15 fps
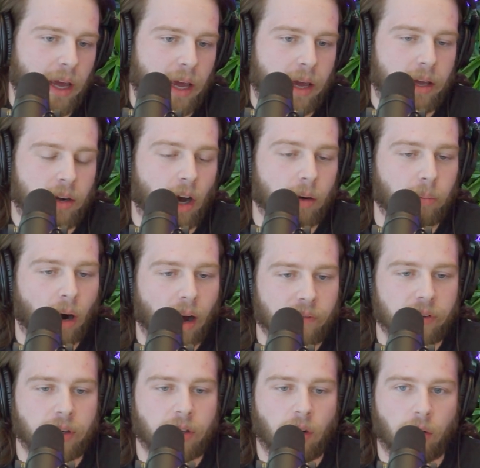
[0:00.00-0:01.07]
a
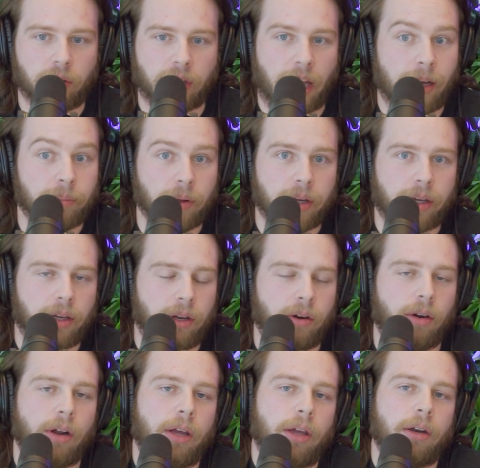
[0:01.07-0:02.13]
nonprofit called Gangplank
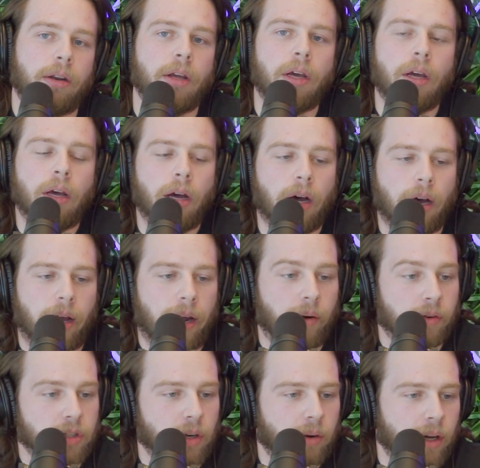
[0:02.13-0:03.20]
here in
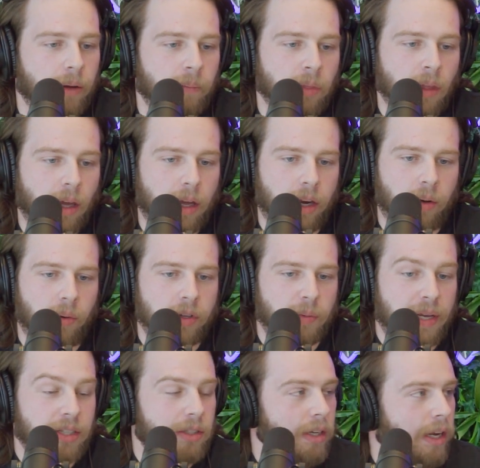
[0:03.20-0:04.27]
Arizona, and it was
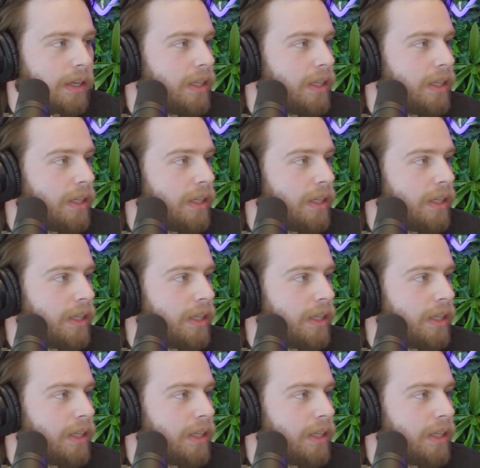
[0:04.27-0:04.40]
basically a